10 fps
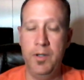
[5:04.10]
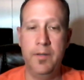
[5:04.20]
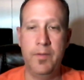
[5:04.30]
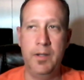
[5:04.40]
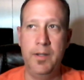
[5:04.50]
I
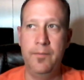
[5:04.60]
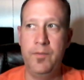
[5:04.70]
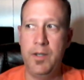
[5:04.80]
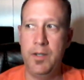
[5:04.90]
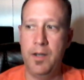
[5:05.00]
lived. I
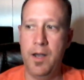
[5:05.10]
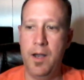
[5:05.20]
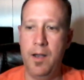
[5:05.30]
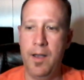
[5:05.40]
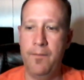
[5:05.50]
lived in, when
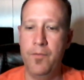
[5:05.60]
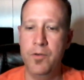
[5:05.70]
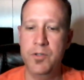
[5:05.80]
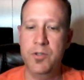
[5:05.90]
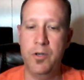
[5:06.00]
I
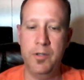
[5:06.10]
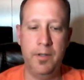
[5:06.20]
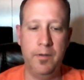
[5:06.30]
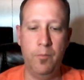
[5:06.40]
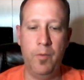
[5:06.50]
first
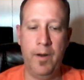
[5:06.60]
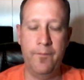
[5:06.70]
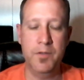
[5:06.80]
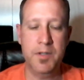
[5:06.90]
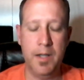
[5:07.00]

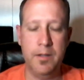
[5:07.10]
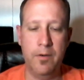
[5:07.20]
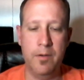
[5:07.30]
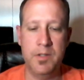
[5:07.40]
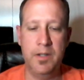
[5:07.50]
got
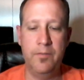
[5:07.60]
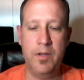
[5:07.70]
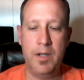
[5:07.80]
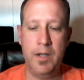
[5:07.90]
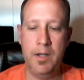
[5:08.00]
there, I was
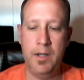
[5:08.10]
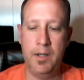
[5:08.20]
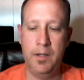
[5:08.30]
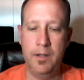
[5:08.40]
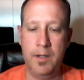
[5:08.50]
living
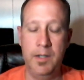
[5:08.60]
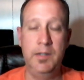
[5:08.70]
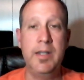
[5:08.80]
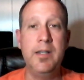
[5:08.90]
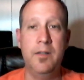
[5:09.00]
in
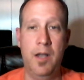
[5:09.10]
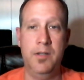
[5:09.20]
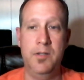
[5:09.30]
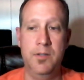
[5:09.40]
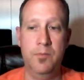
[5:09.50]
Killeen,
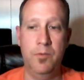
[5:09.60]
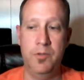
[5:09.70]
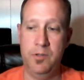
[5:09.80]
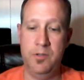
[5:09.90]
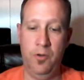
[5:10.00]
Texas,
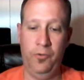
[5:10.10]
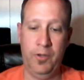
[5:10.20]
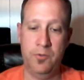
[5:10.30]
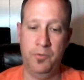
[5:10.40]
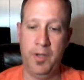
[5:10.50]
which is,
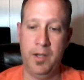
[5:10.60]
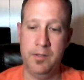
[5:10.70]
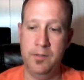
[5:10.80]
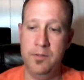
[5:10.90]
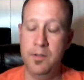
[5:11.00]
central
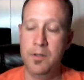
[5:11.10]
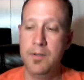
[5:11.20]
Texas.